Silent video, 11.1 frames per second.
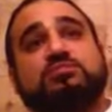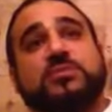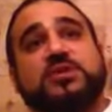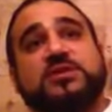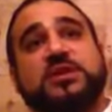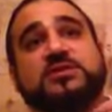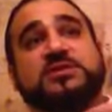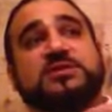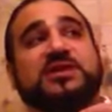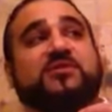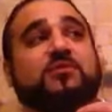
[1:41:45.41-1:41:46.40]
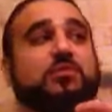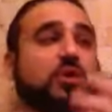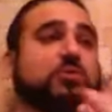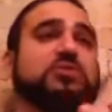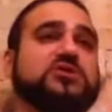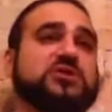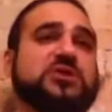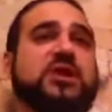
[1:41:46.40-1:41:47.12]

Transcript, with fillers: is in essence given purpose to